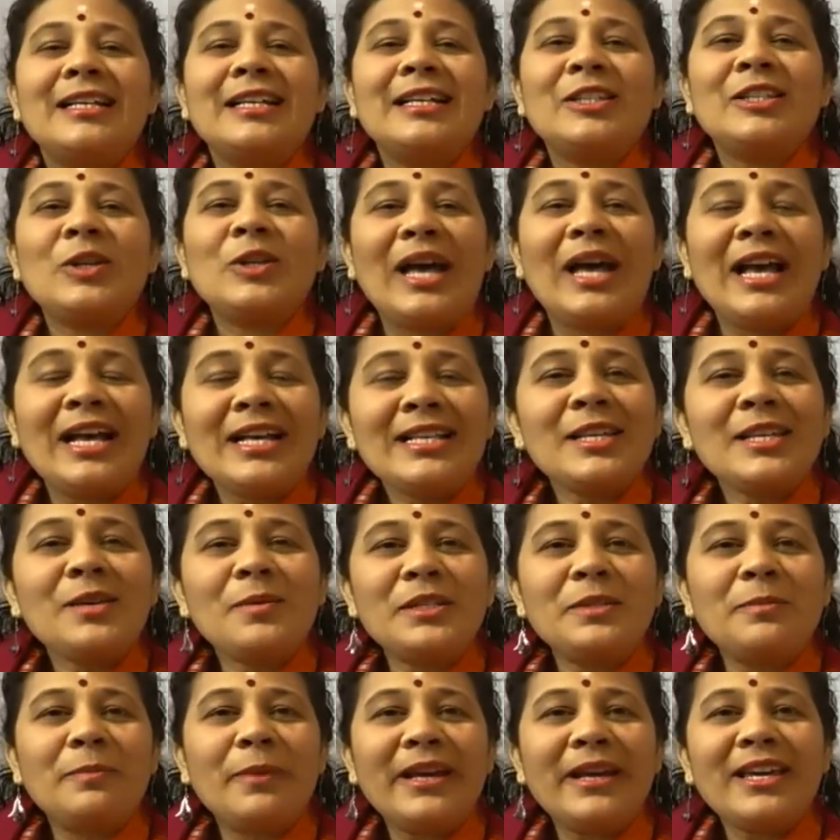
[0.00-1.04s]
So as he
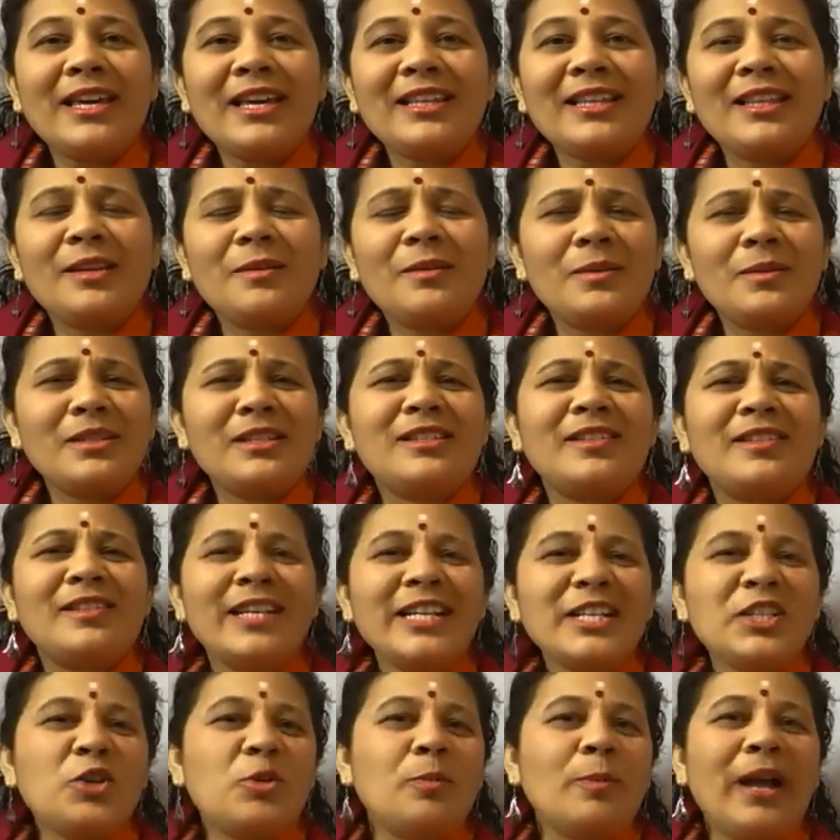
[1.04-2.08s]
was begging, there was this
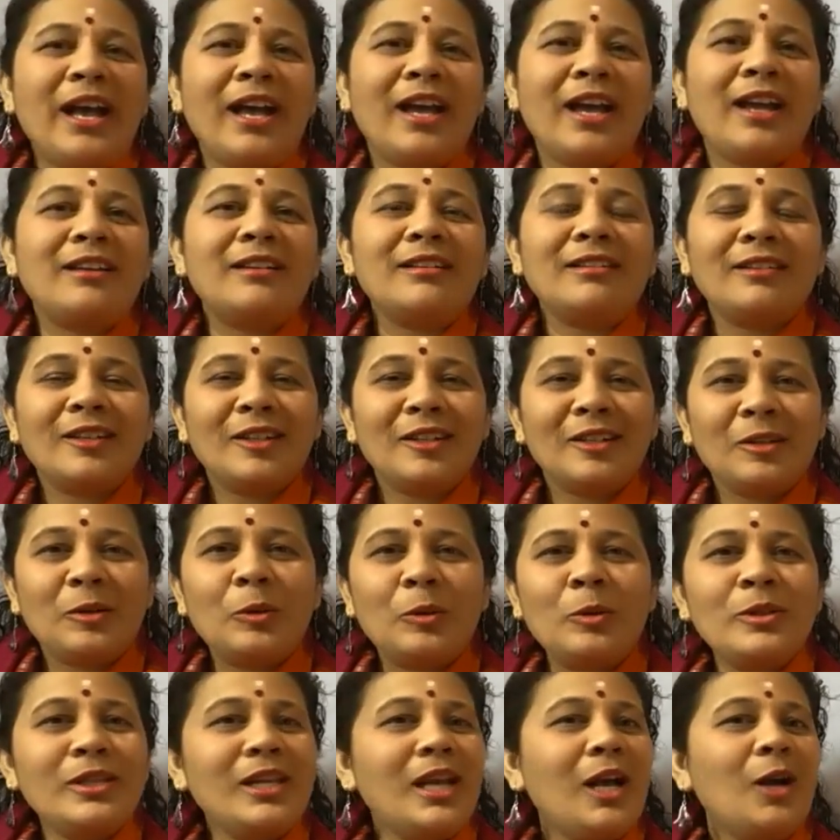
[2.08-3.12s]
rich man
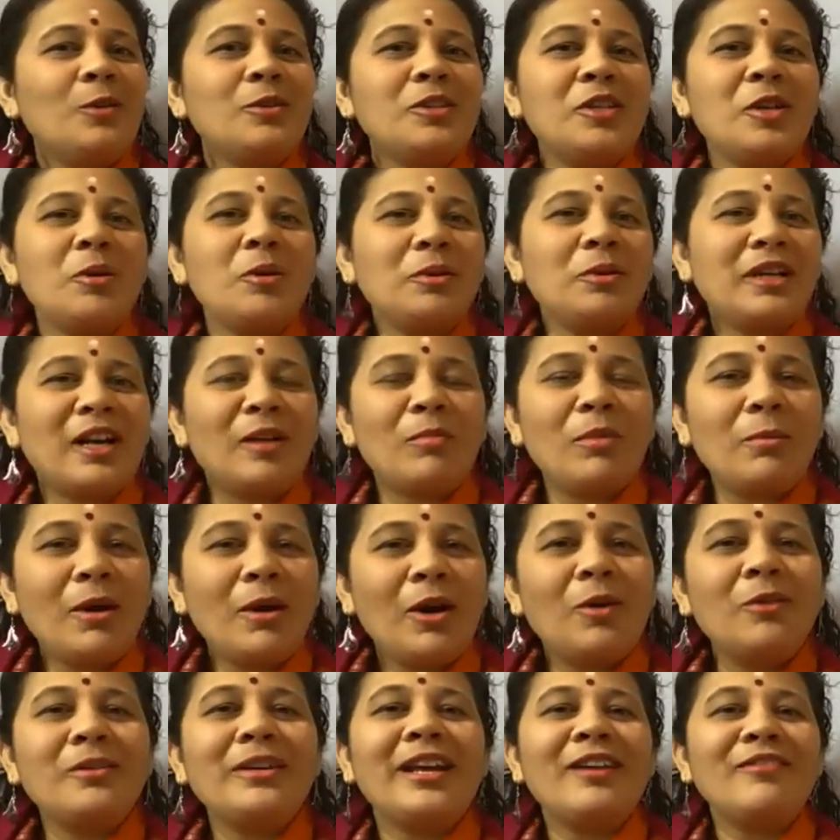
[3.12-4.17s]
whose house he would come
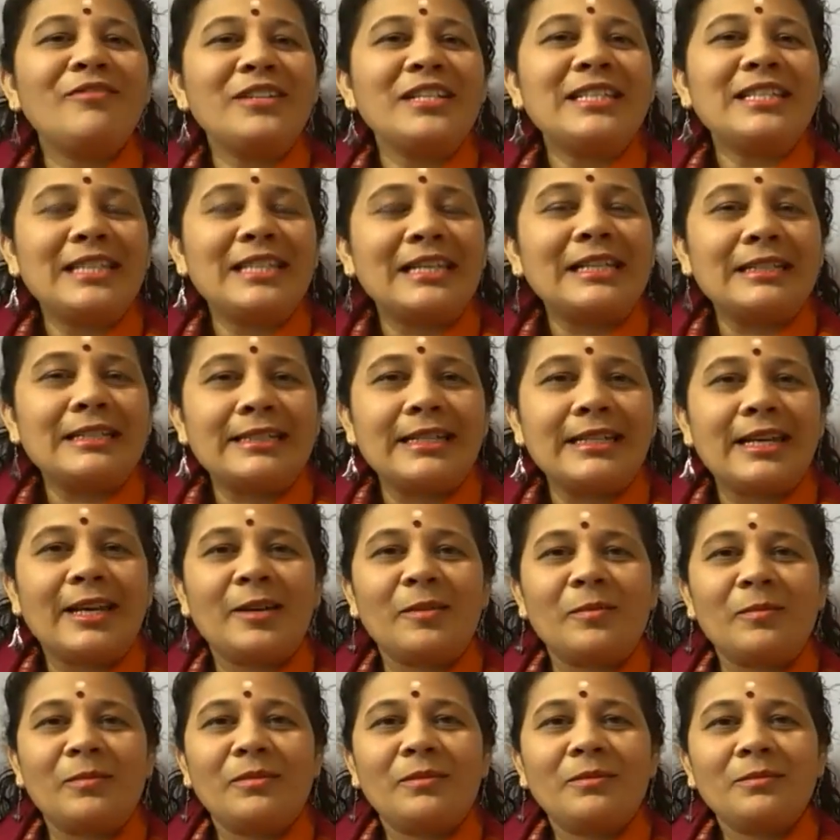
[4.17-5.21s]
about every single
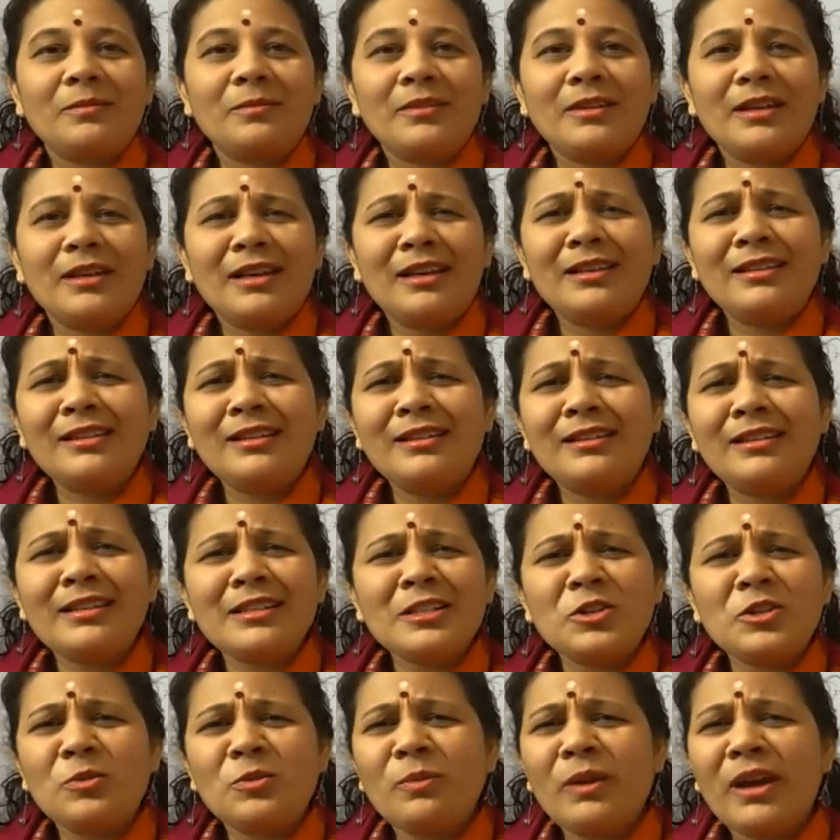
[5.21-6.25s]
time. And the
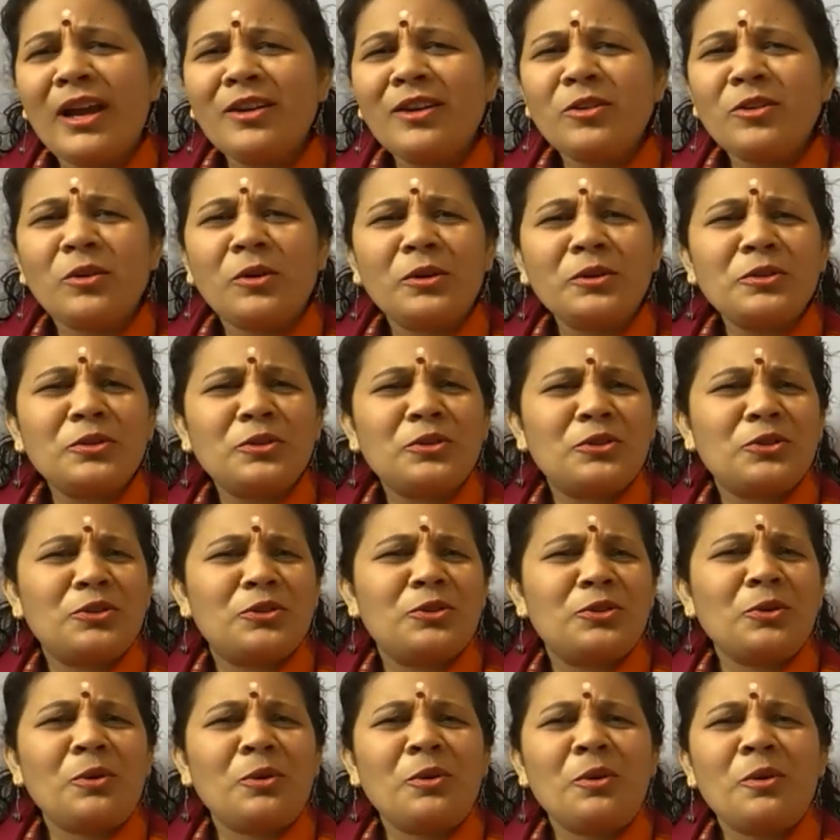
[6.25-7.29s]
rich man got
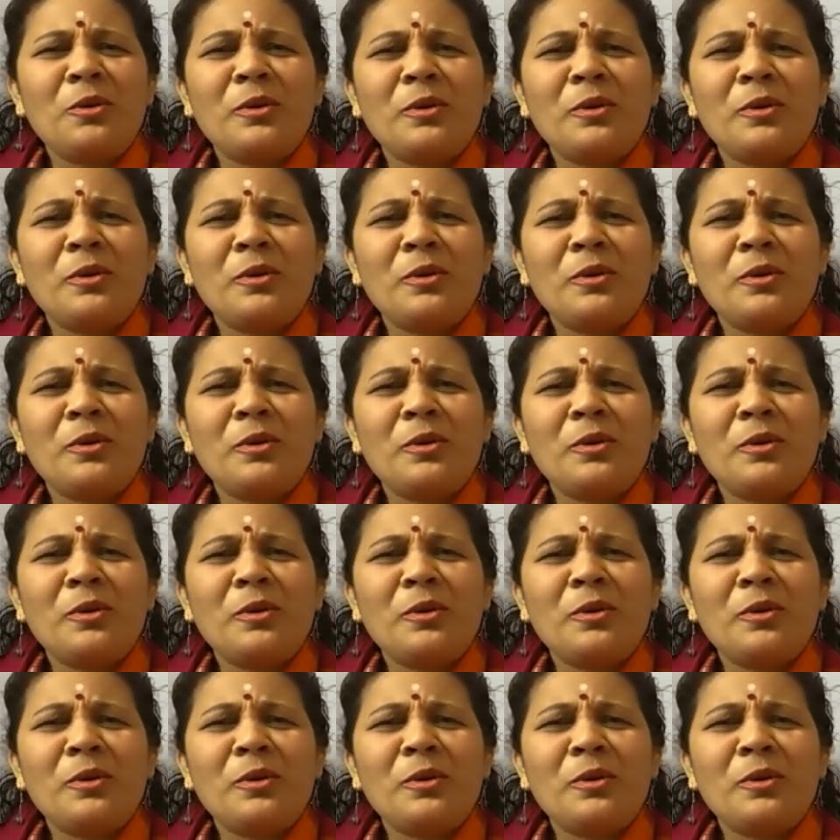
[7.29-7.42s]
so